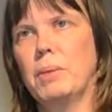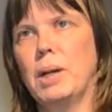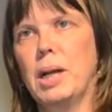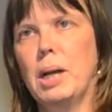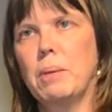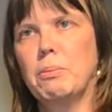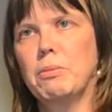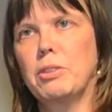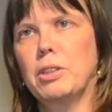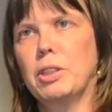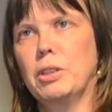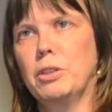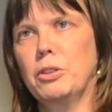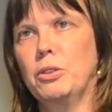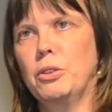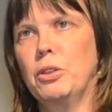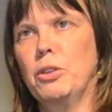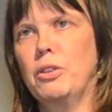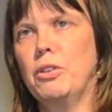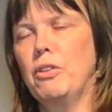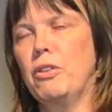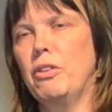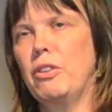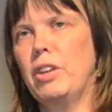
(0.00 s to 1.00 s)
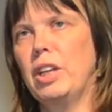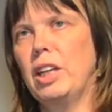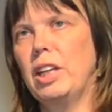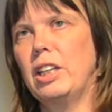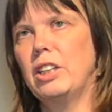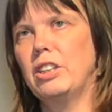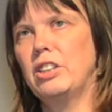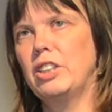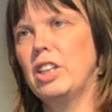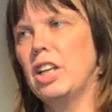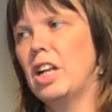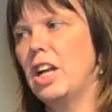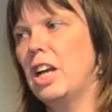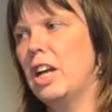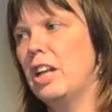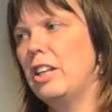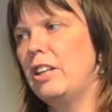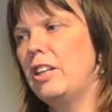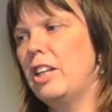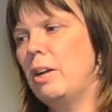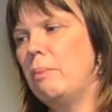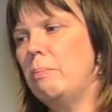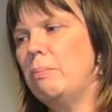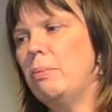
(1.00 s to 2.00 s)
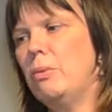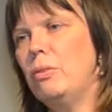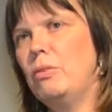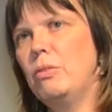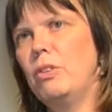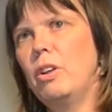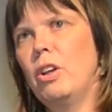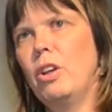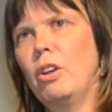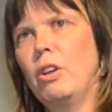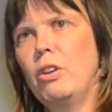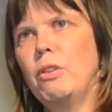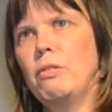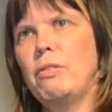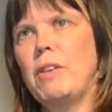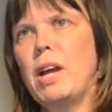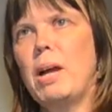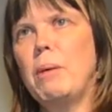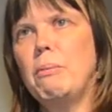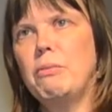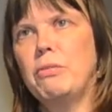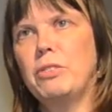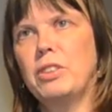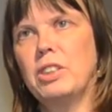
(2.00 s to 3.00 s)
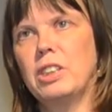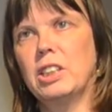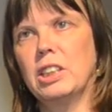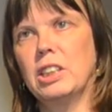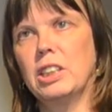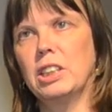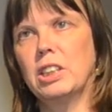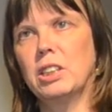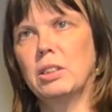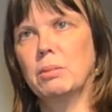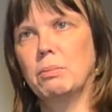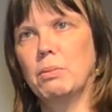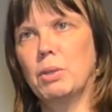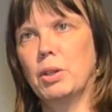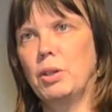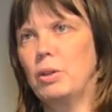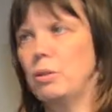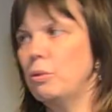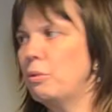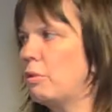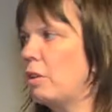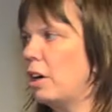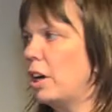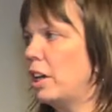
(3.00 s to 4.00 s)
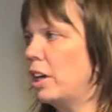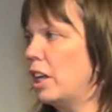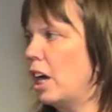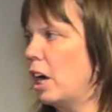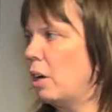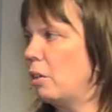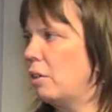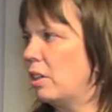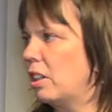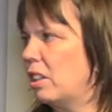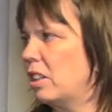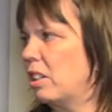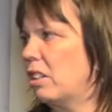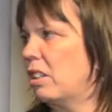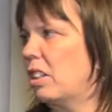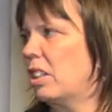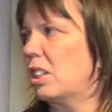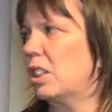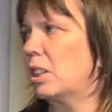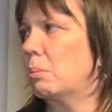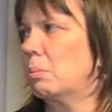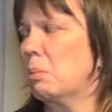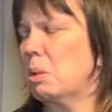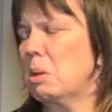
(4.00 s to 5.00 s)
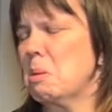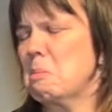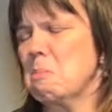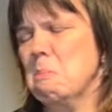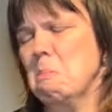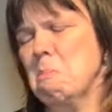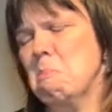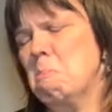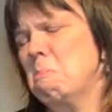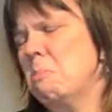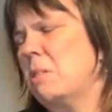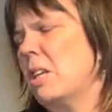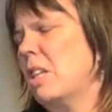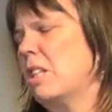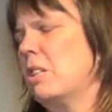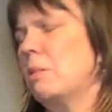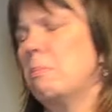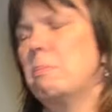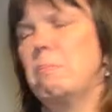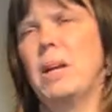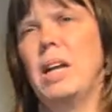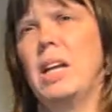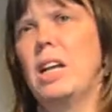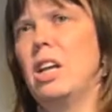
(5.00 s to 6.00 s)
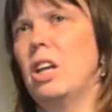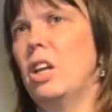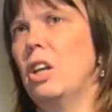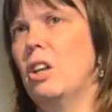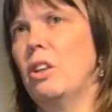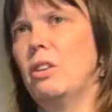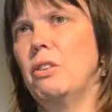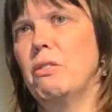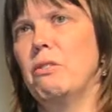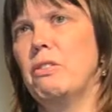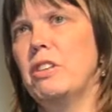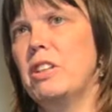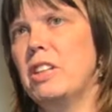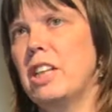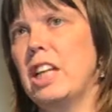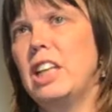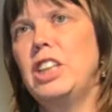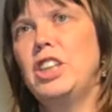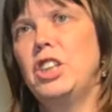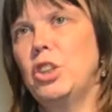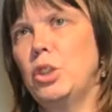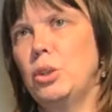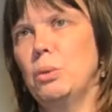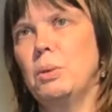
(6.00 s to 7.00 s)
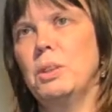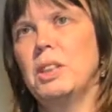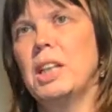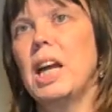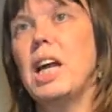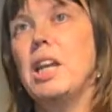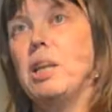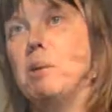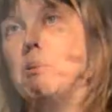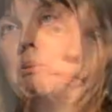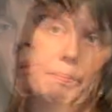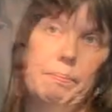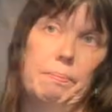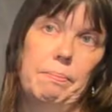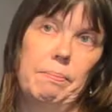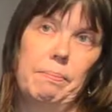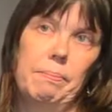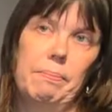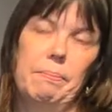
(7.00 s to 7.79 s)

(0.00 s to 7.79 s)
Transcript: Perhaps there are certain things they put a lot of emphasis where you find out that the customer doesn't pay a lot of attention to it anymore.